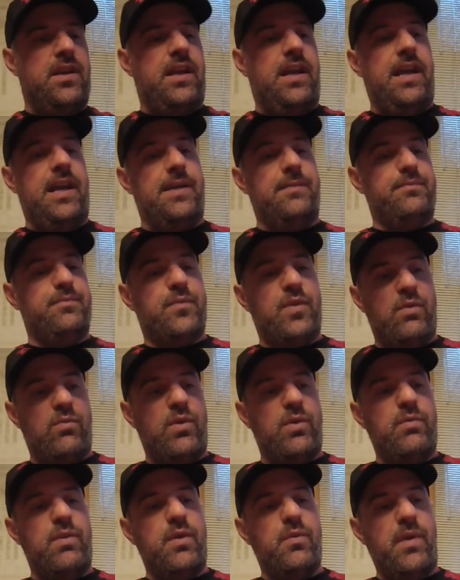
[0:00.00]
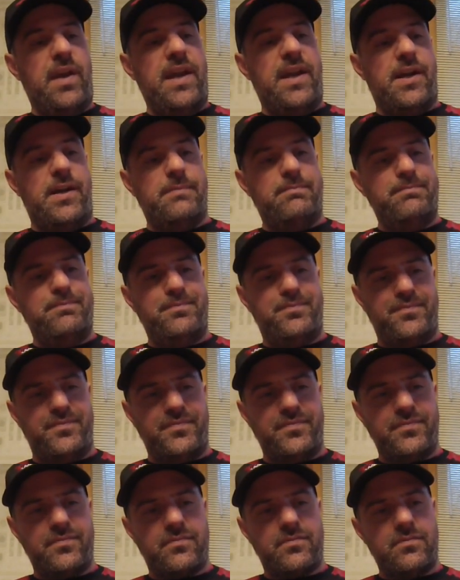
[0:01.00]
And when we rig them,
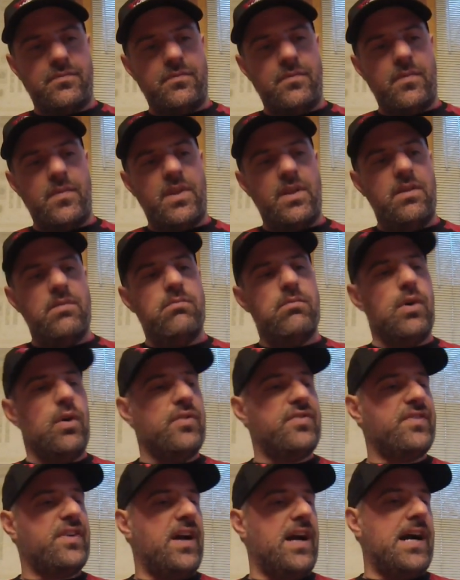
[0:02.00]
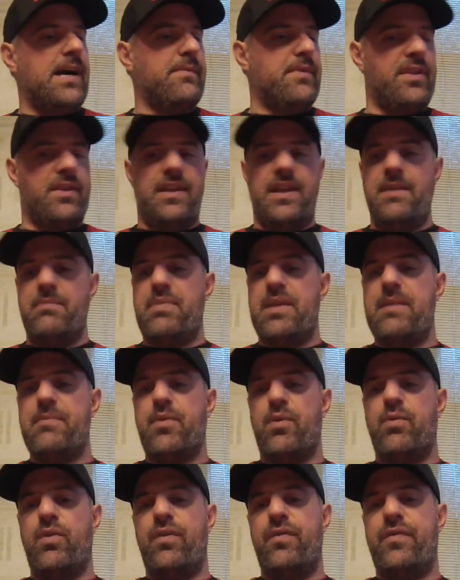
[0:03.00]
most commonly
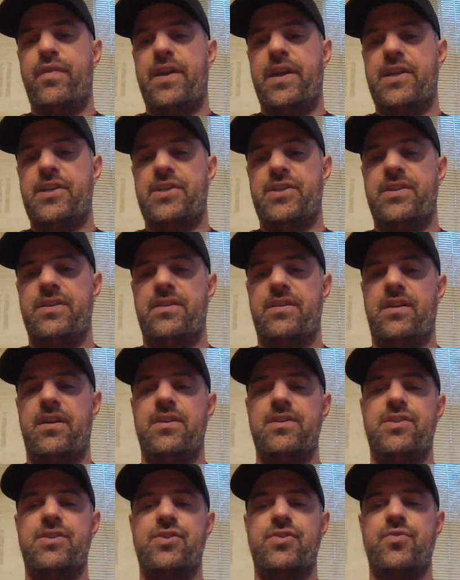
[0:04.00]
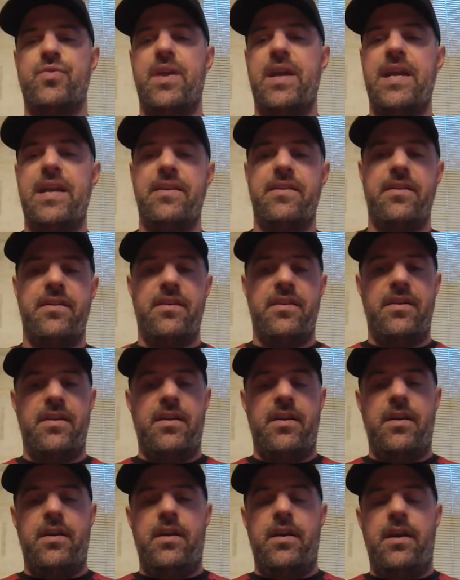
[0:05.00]
people will fish a straight
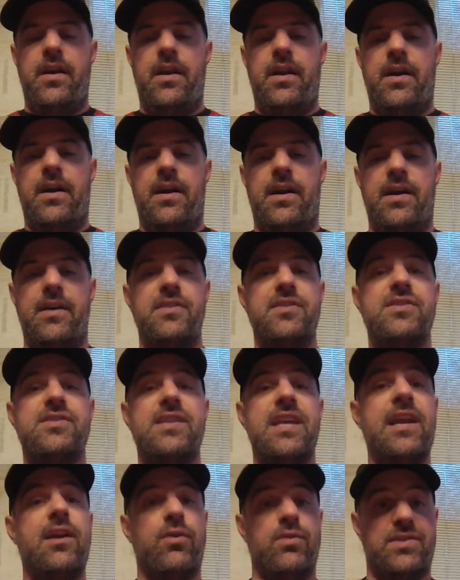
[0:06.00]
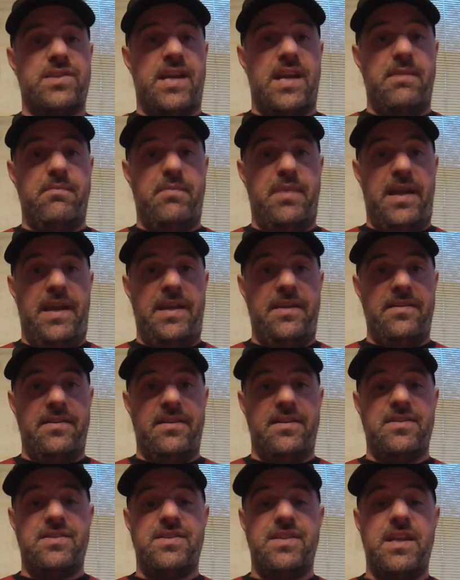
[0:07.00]
Senko type bait,
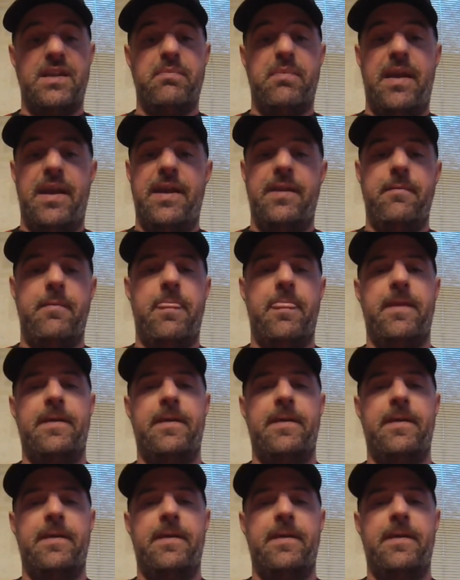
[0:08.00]
a stick bait.